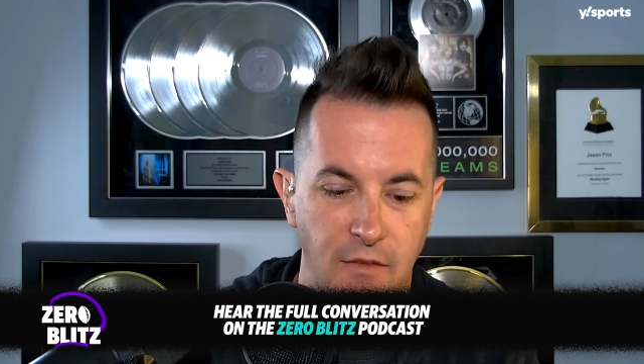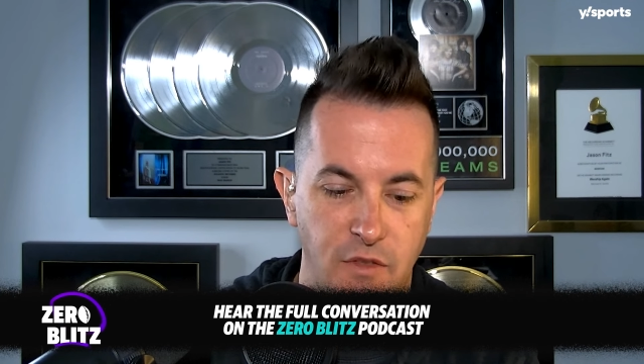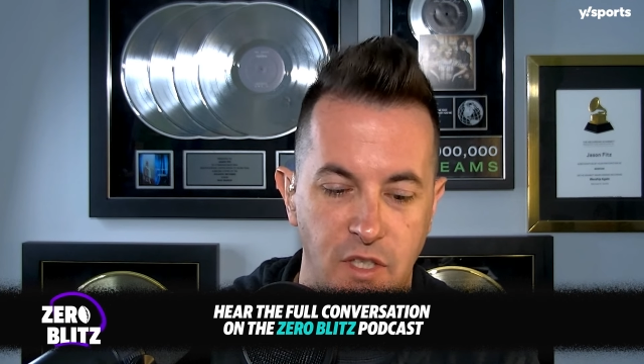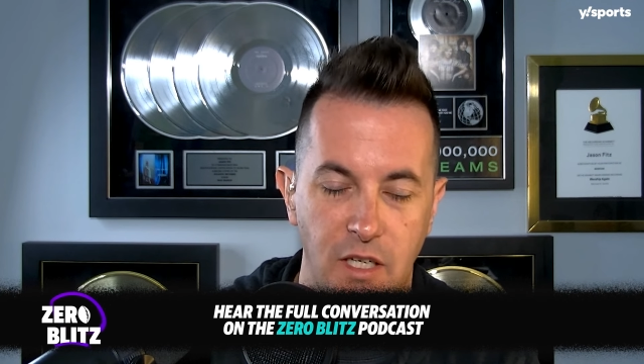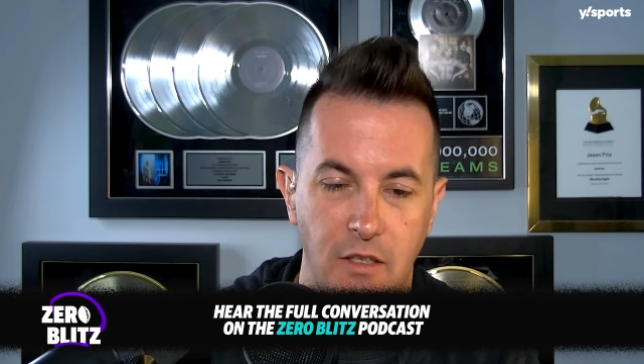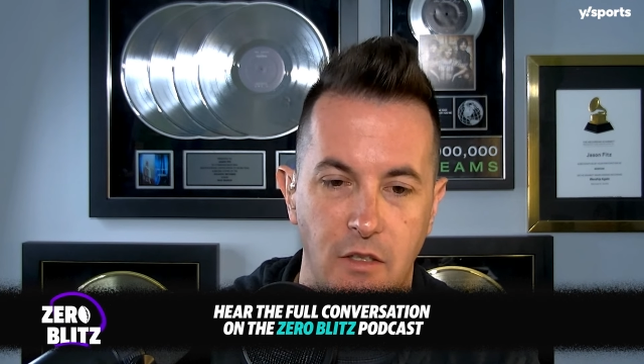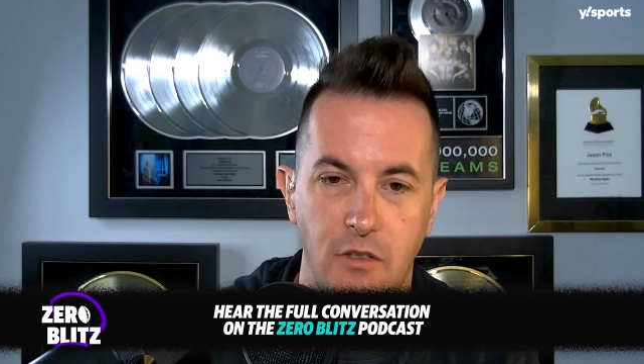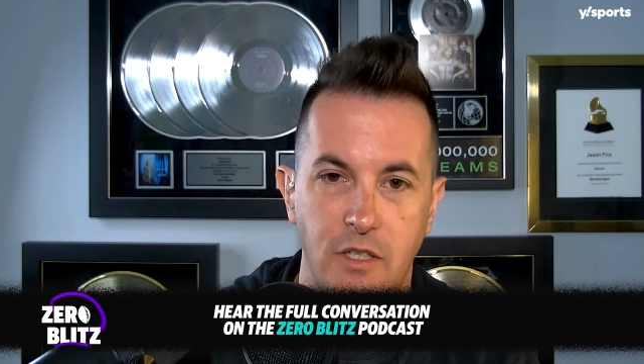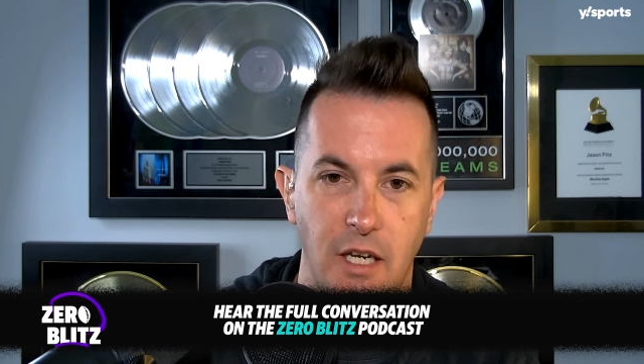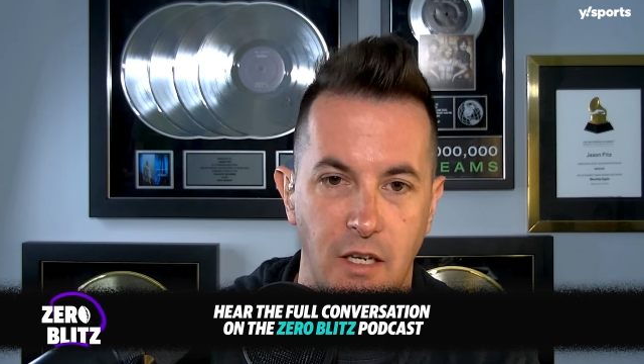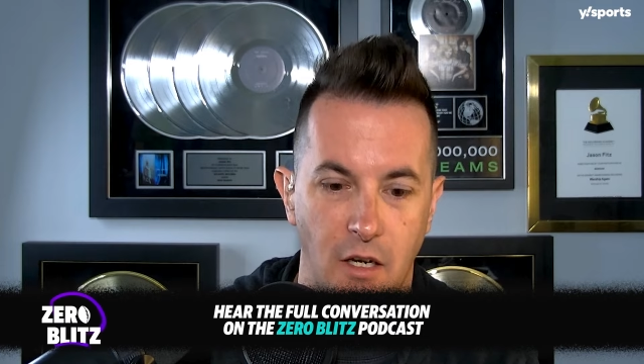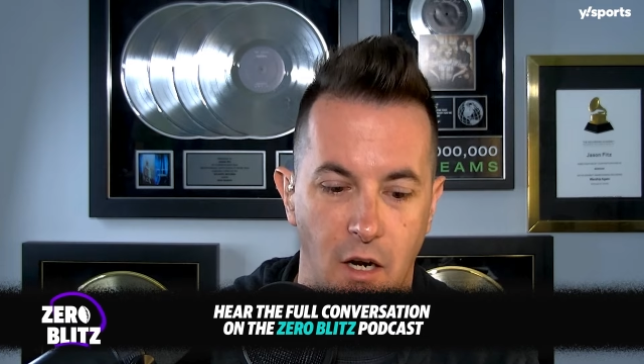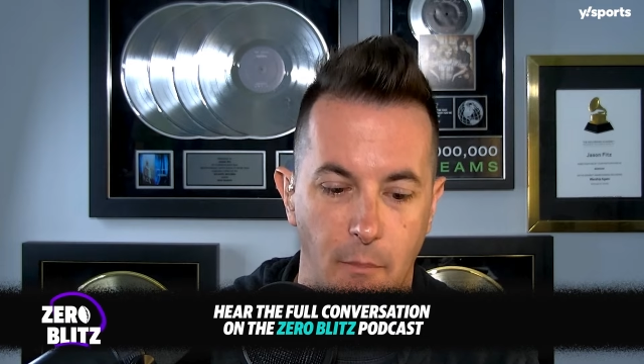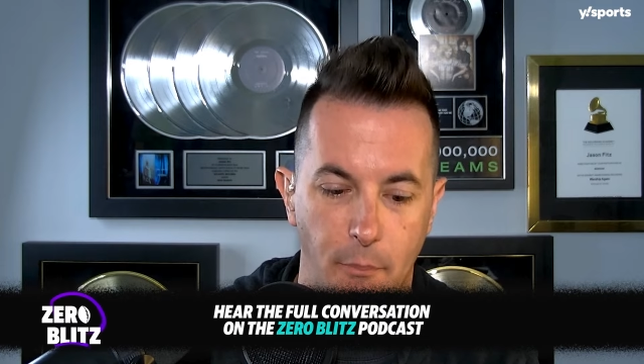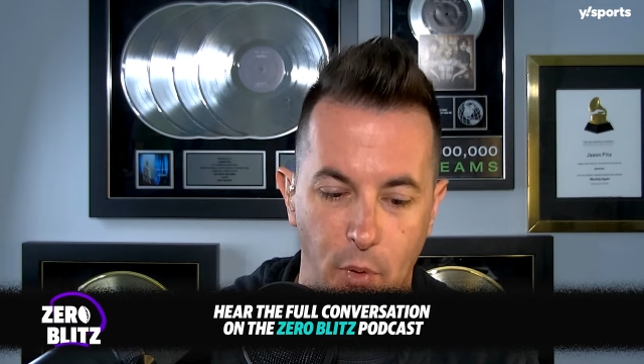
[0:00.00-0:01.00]
C and you're taking
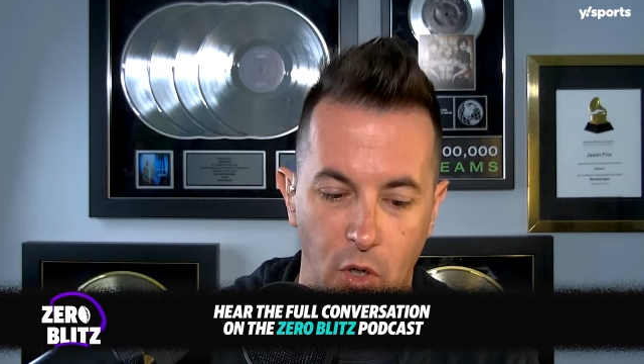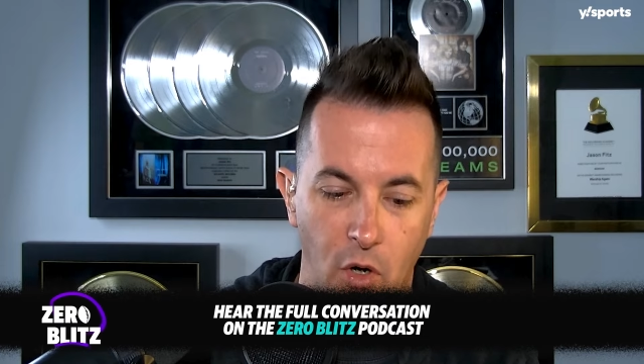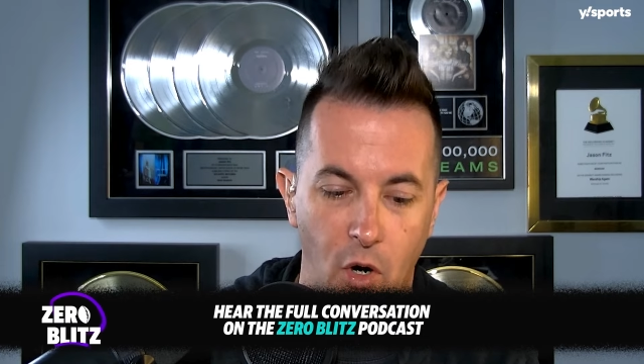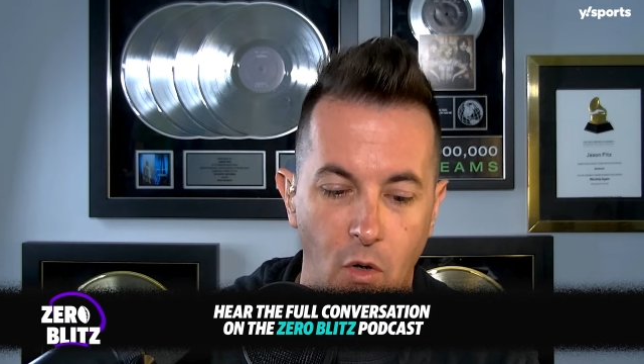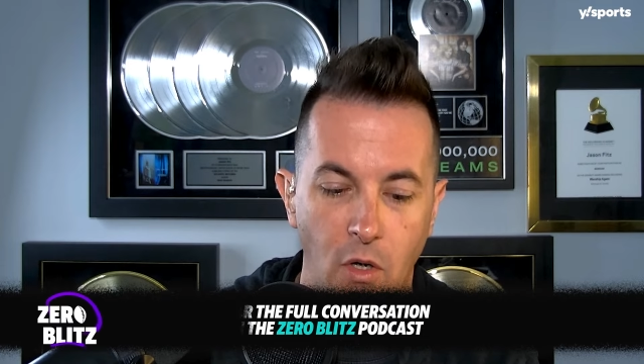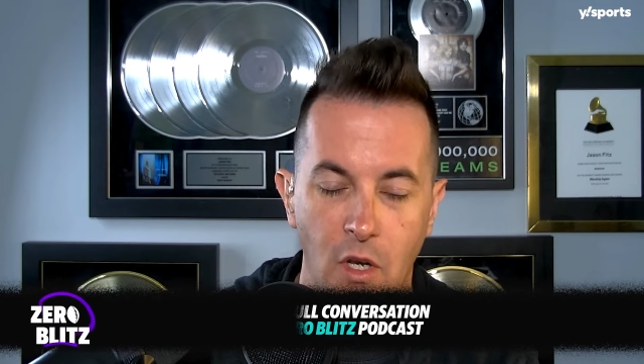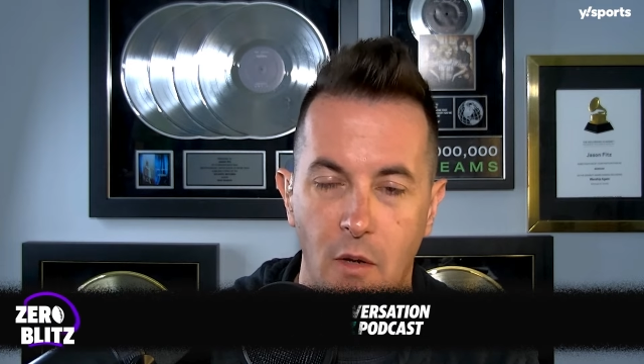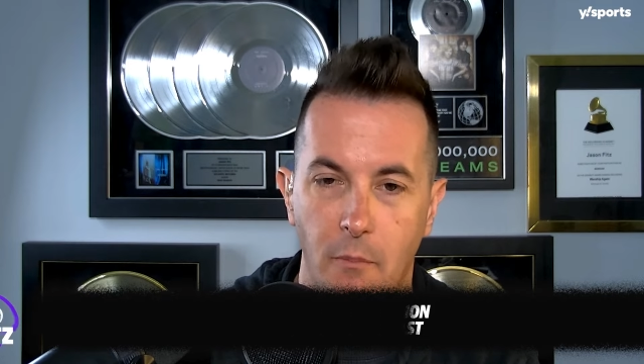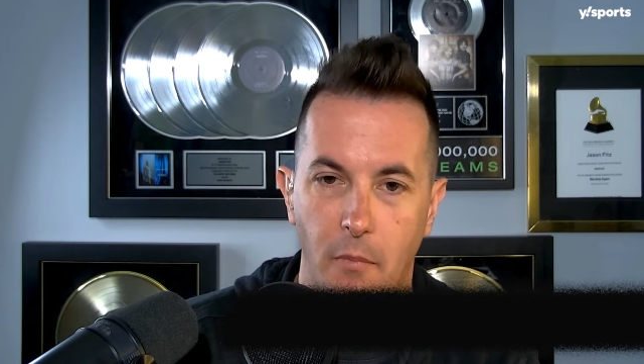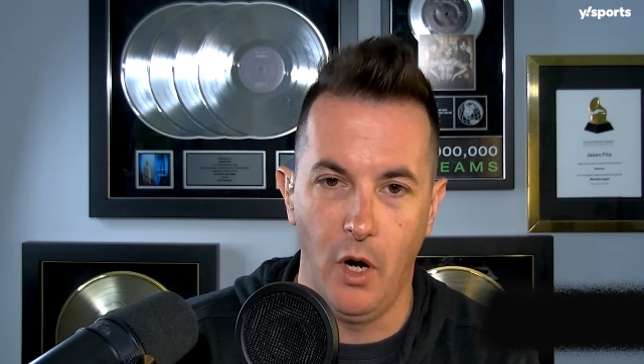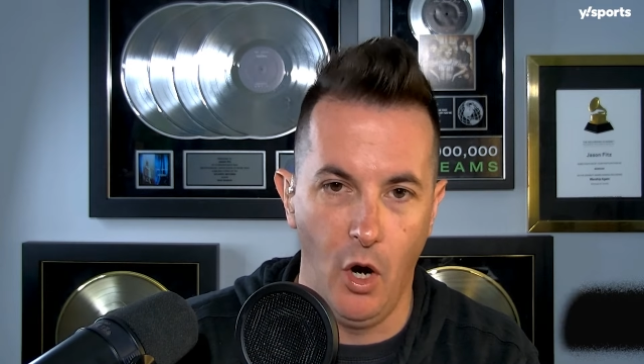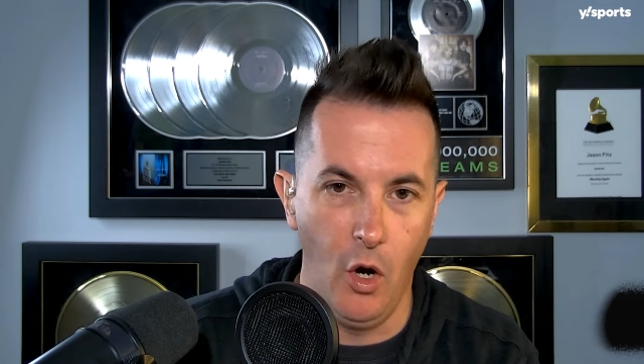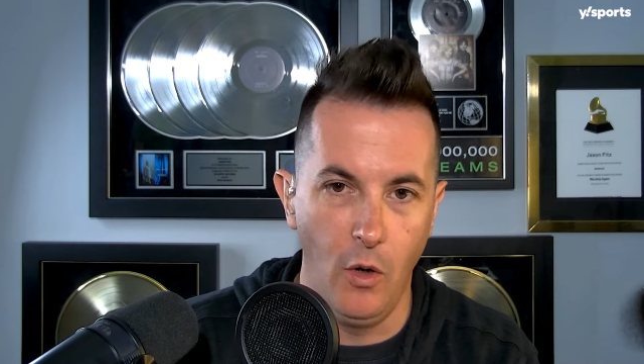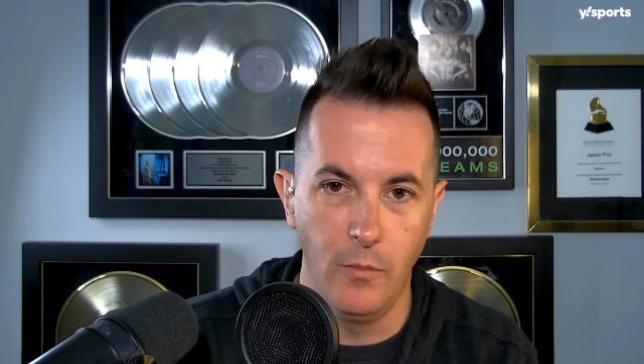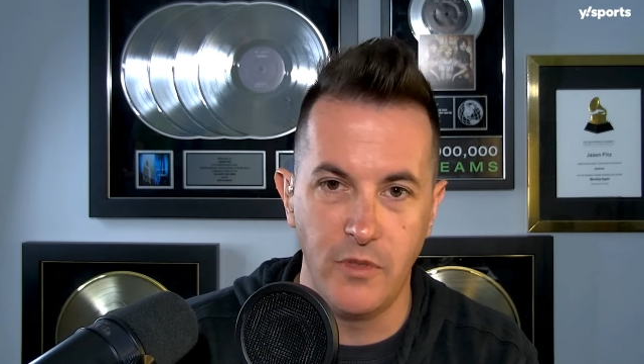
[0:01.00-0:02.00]
on Burrow,
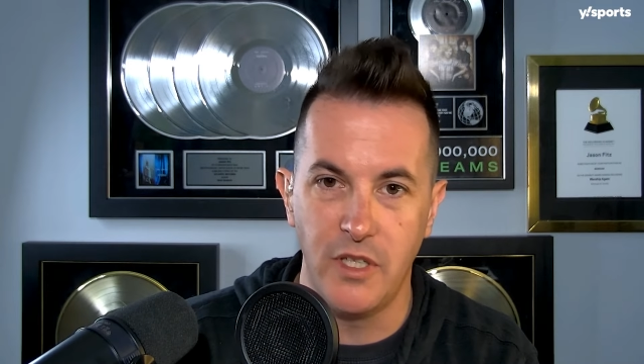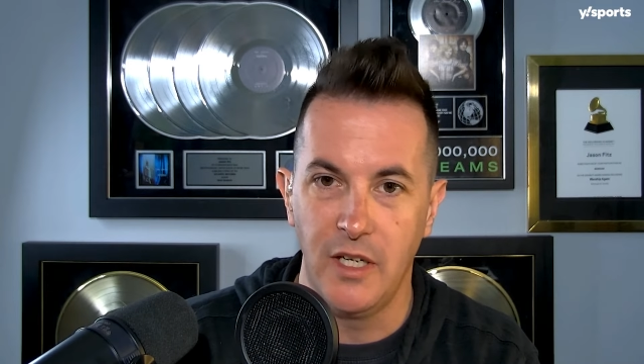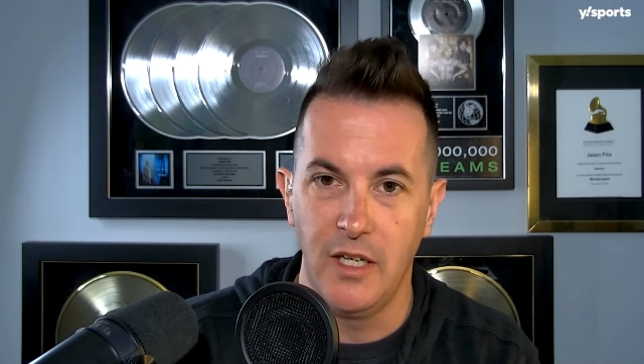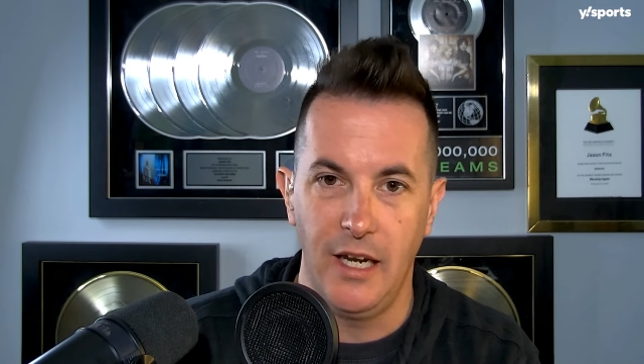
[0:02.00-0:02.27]
Mahomes,